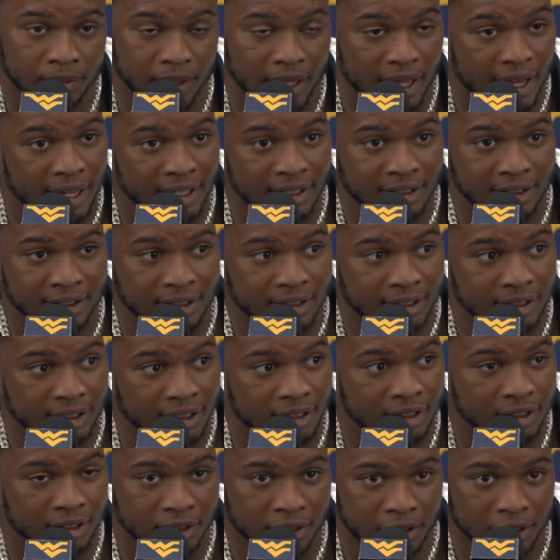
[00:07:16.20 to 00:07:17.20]
as the
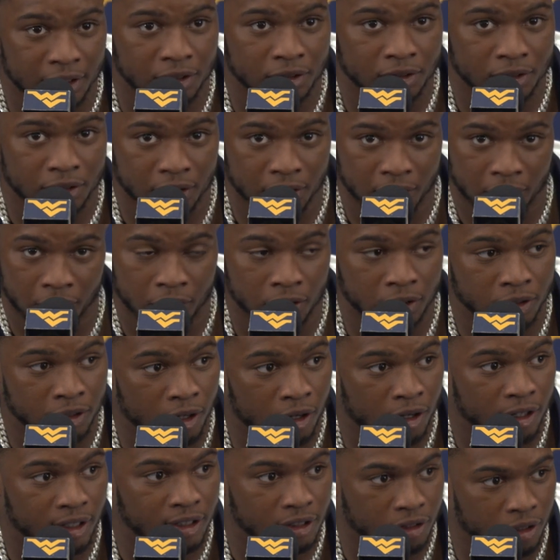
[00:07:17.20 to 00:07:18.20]
season continues going
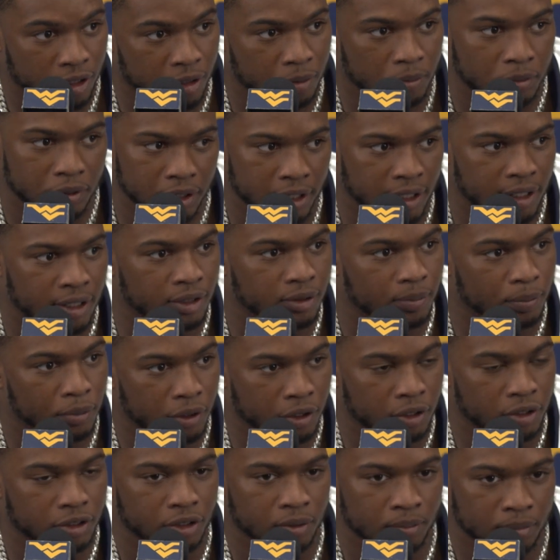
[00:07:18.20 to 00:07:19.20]
on, he's going to
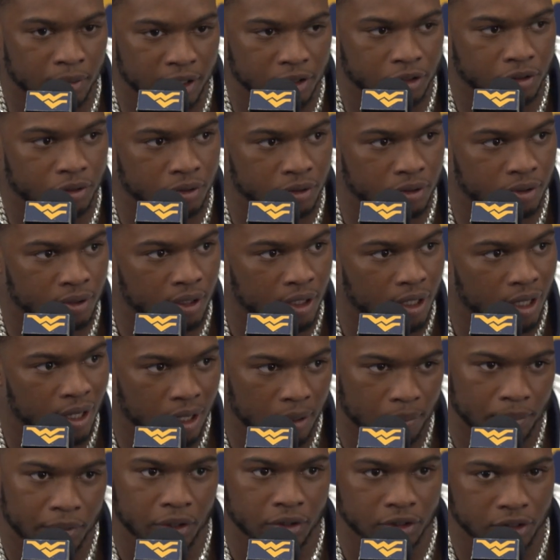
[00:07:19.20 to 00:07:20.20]
put on some muscle,
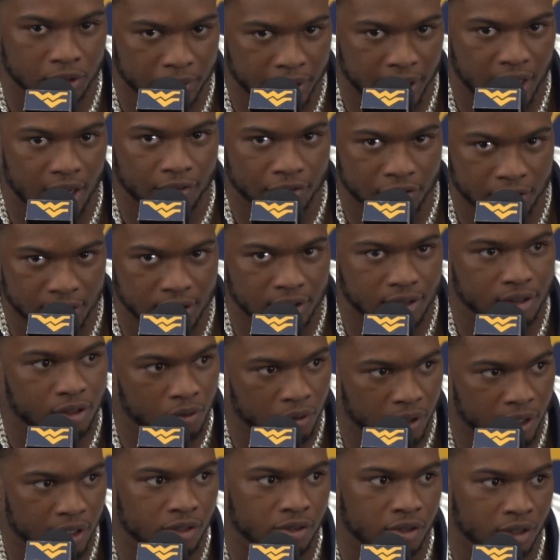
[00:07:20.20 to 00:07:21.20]
build some confidence to
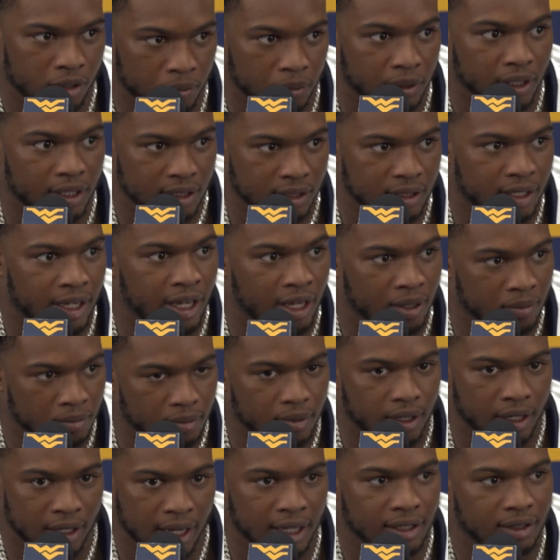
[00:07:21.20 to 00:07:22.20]
where he's going to play his game.
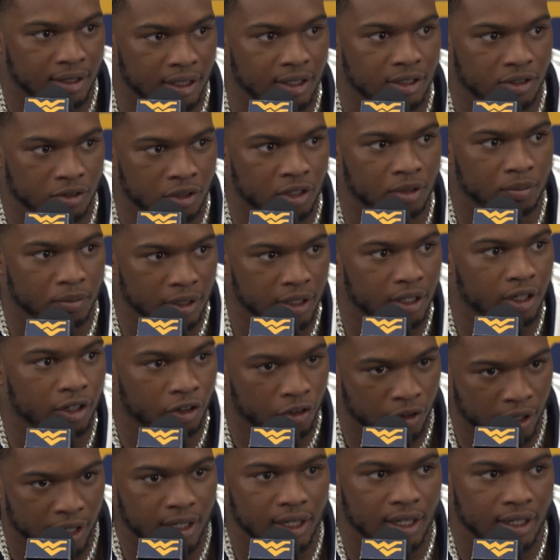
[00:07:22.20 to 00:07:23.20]
And I think he's going to be a
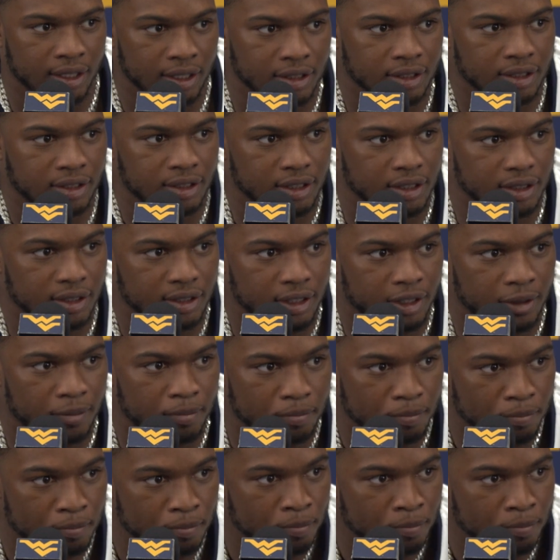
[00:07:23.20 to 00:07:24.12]
great addition to this team.